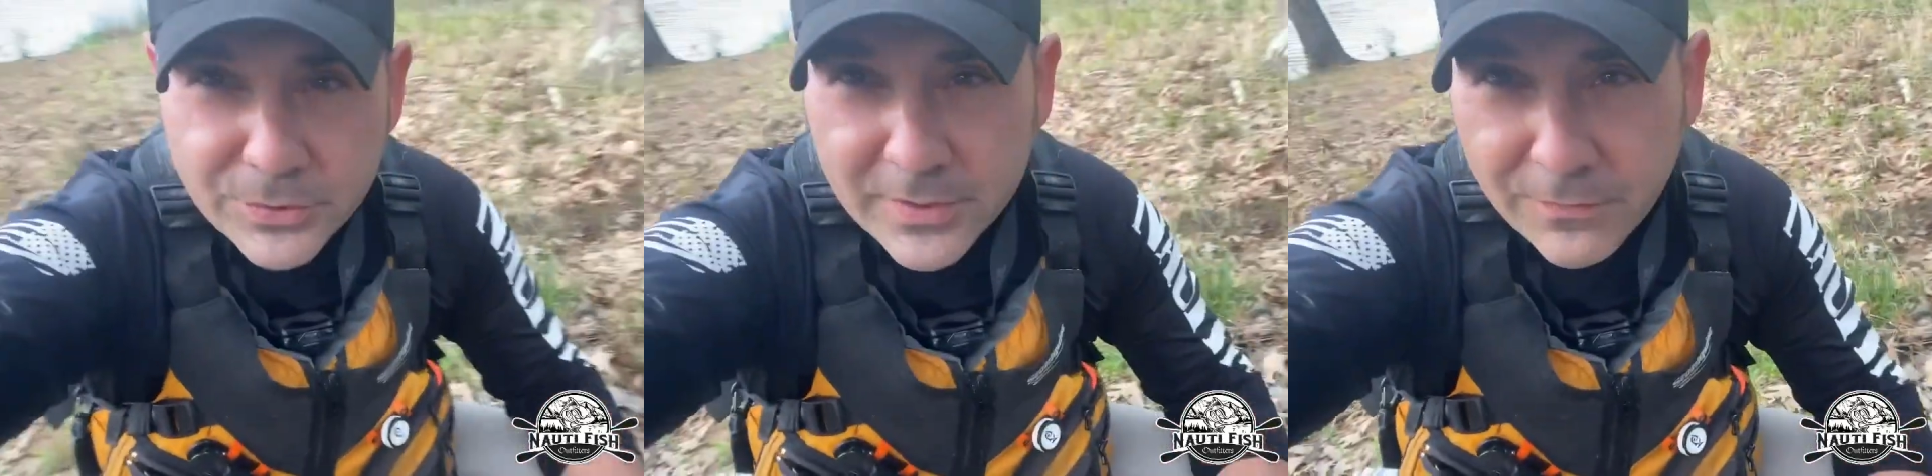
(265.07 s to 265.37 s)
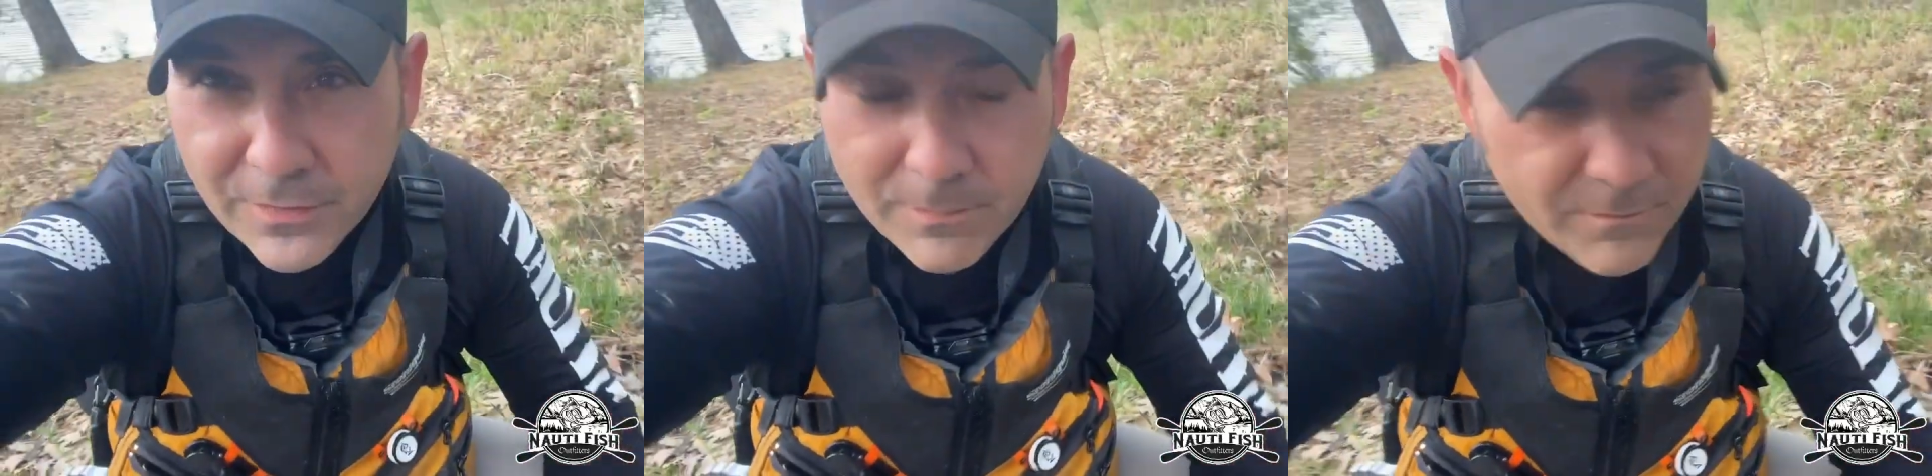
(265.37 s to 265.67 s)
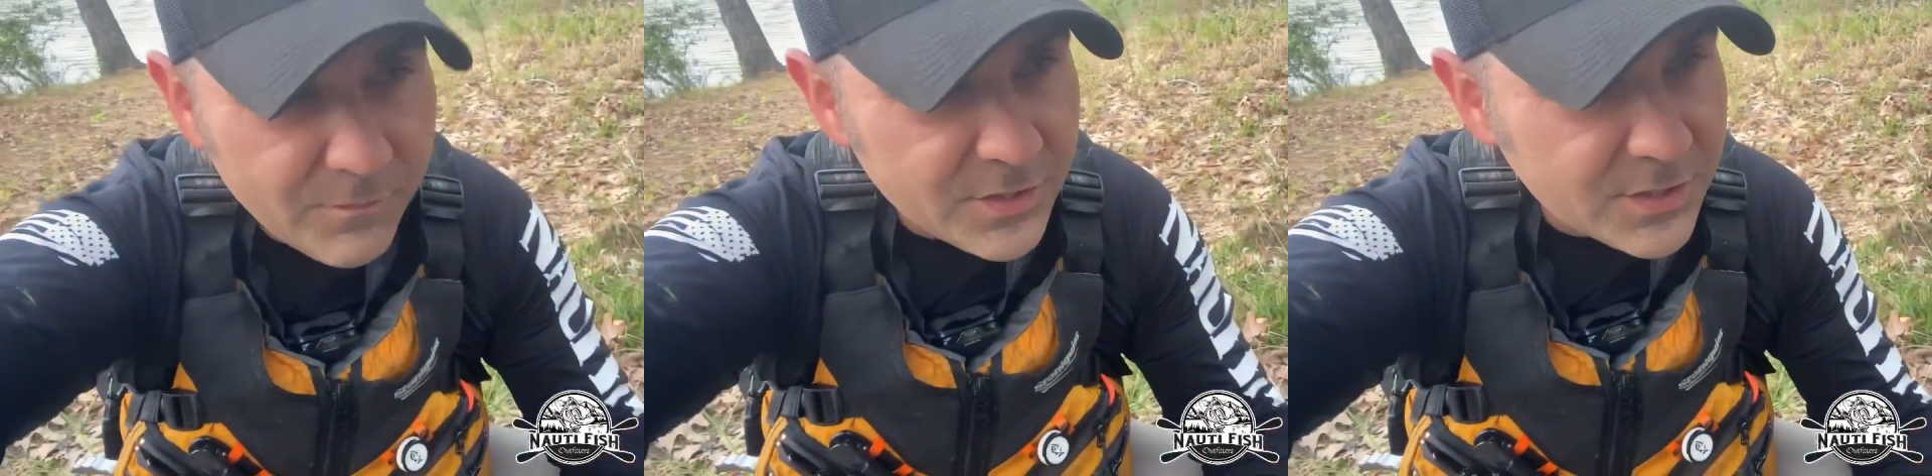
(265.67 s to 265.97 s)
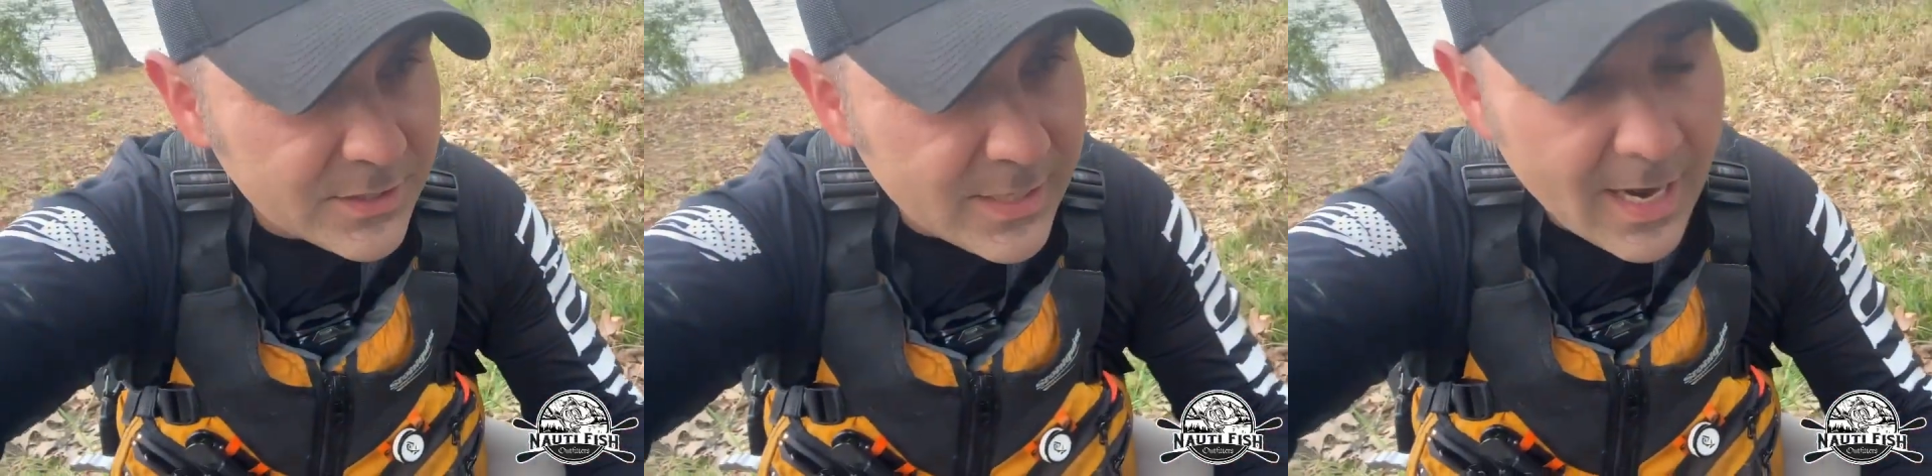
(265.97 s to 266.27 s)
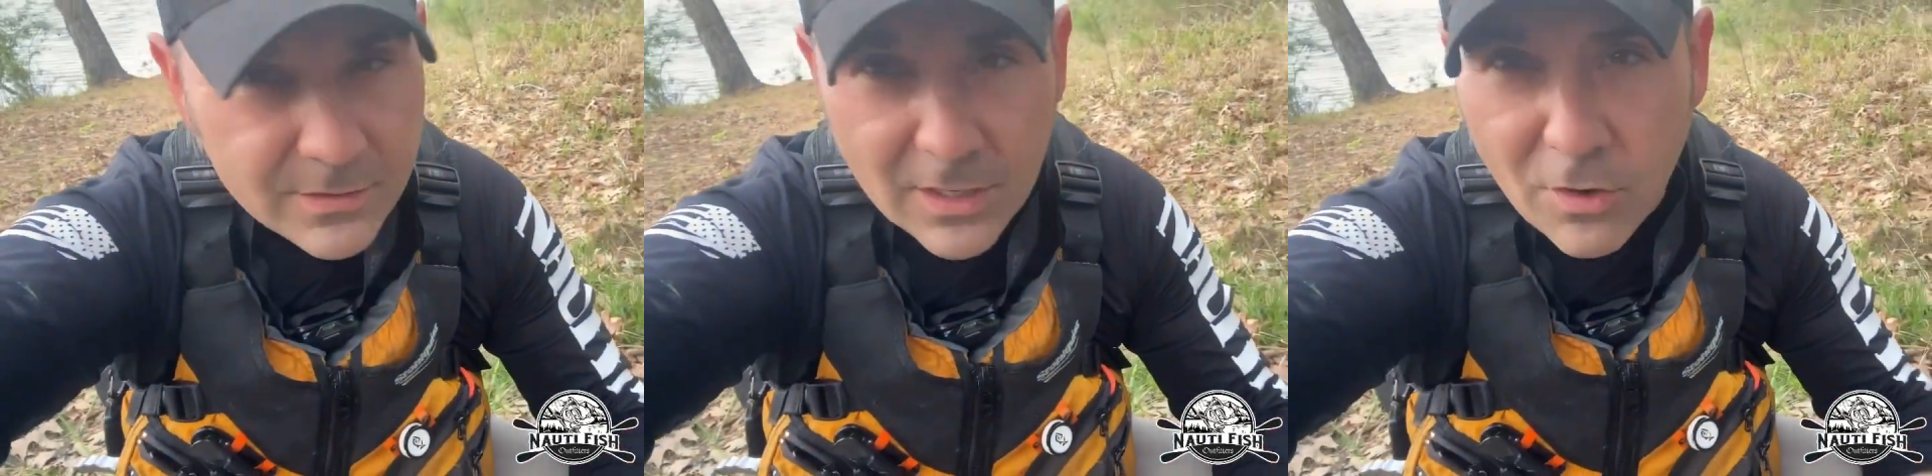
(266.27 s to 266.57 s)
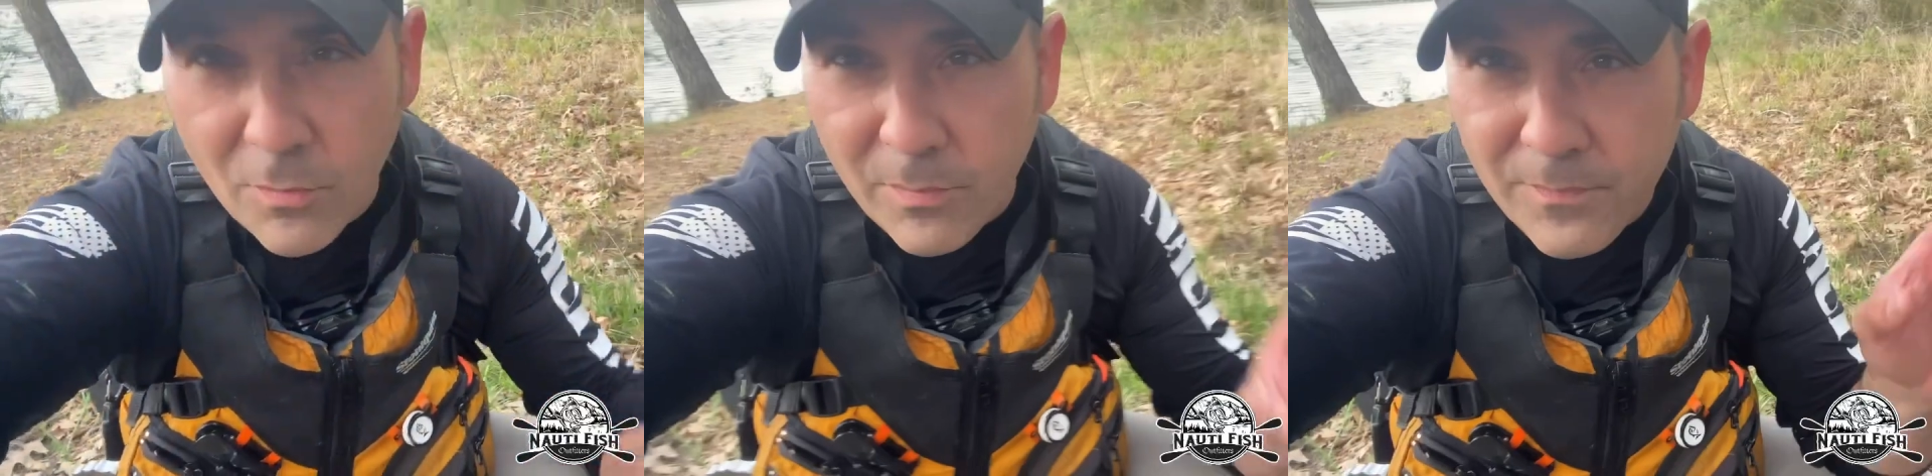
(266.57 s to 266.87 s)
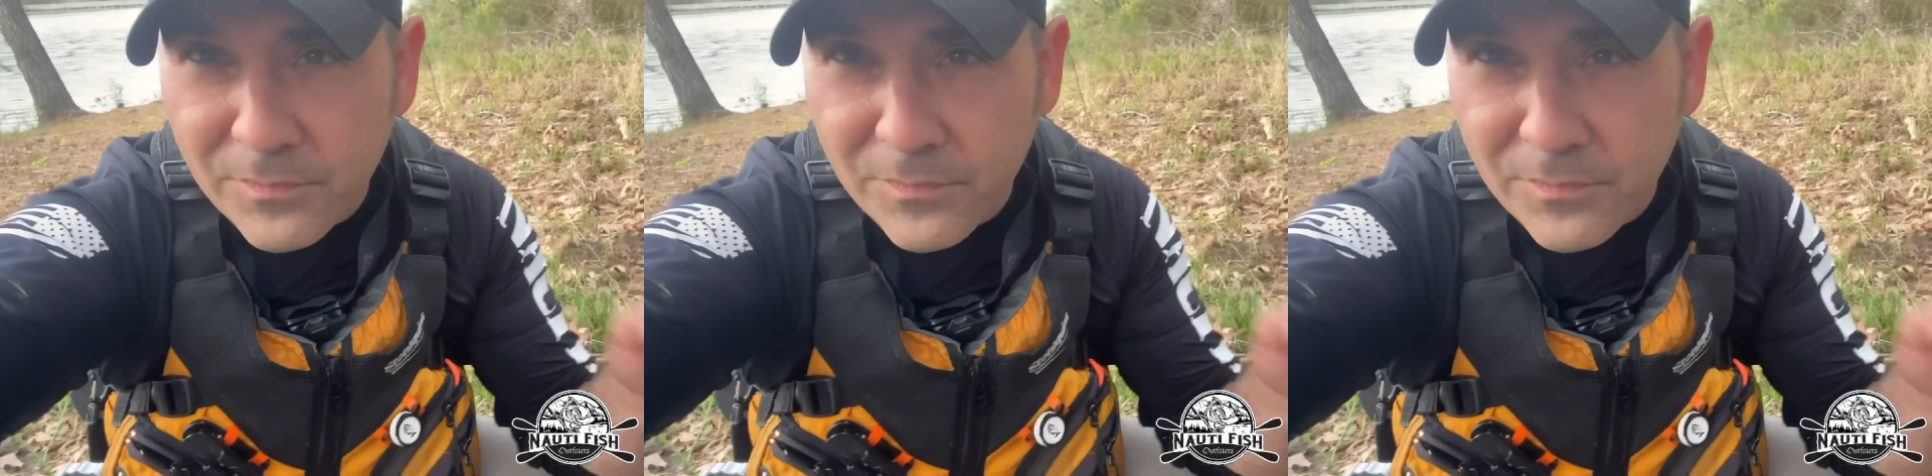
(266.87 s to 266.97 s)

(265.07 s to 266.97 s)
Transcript: different fishing styles. I go